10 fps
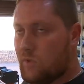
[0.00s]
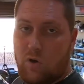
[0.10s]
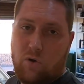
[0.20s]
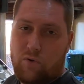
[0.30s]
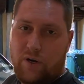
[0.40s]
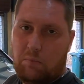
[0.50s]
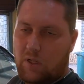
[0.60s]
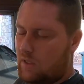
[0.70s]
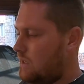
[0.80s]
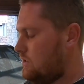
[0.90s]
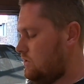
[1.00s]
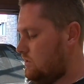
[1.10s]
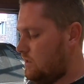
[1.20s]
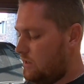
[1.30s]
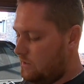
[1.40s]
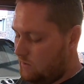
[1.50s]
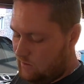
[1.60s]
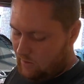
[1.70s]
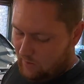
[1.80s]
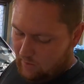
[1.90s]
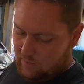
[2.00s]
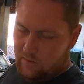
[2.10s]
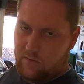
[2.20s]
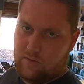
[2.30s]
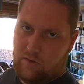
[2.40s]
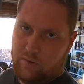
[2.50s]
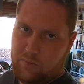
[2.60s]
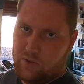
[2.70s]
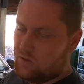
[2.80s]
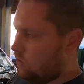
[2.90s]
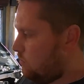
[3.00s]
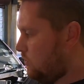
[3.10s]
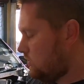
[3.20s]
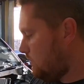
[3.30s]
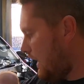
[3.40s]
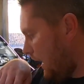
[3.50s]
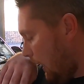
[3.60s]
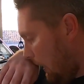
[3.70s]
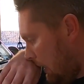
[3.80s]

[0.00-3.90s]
or rebuild I should say. Gonna put stock parts back,